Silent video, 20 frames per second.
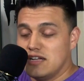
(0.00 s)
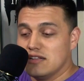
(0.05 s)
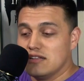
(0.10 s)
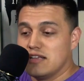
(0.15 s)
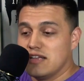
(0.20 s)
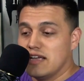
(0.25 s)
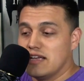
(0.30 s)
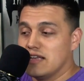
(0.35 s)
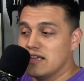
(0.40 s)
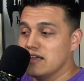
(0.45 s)

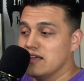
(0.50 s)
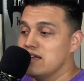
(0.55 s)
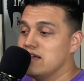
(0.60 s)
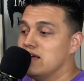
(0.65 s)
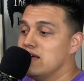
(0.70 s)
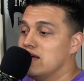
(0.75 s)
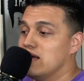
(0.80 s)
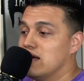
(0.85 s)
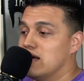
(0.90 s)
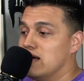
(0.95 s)
take it.
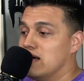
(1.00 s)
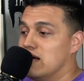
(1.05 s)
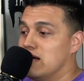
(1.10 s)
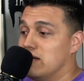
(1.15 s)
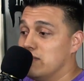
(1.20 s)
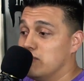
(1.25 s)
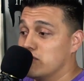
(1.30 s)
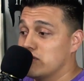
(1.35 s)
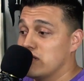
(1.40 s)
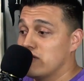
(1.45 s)

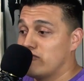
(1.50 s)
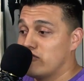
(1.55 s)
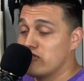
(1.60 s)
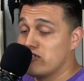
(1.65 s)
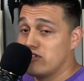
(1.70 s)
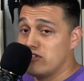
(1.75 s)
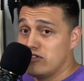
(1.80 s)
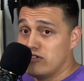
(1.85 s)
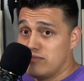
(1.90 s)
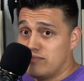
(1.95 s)
Without
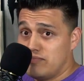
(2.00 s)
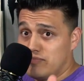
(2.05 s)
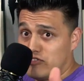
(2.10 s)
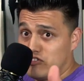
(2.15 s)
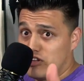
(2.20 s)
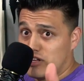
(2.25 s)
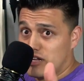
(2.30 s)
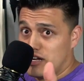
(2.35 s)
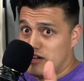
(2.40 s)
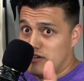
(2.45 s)
further ado,
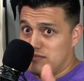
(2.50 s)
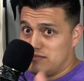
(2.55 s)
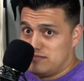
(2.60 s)
check it out.